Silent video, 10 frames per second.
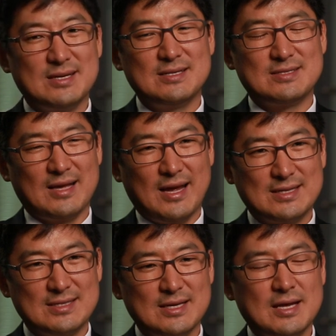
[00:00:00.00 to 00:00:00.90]

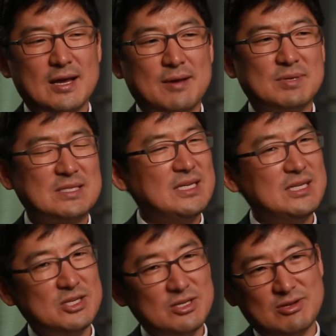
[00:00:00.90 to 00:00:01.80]
intact. But
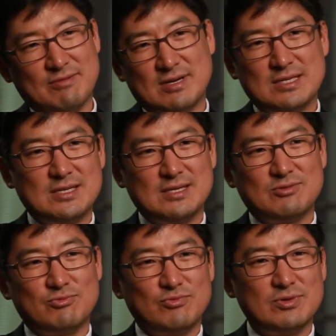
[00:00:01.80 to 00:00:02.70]
teaching
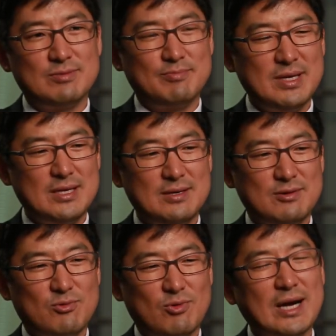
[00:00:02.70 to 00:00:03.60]
universities will
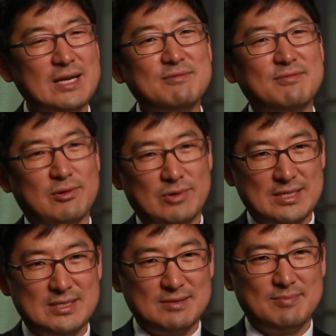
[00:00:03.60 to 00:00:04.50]
be quite
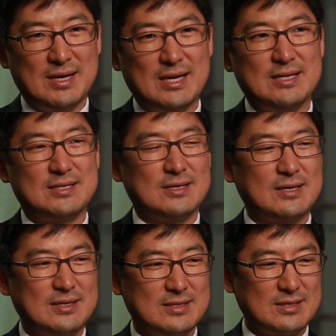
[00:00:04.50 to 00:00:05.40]
influenced by
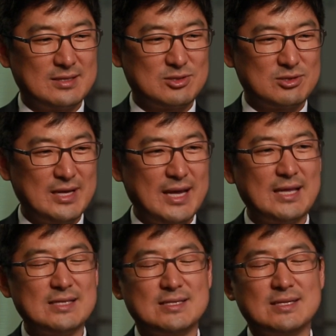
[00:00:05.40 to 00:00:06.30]
the
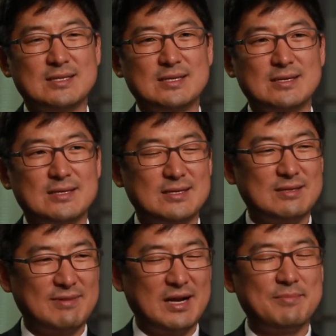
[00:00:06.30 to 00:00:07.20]
trends and the
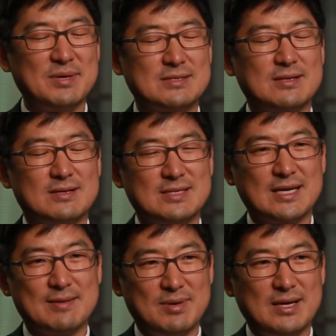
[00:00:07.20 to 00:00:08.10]
developments that are
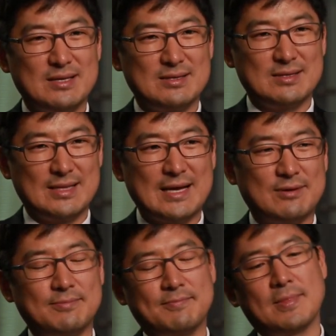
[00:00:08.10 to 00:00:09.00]
taking place now.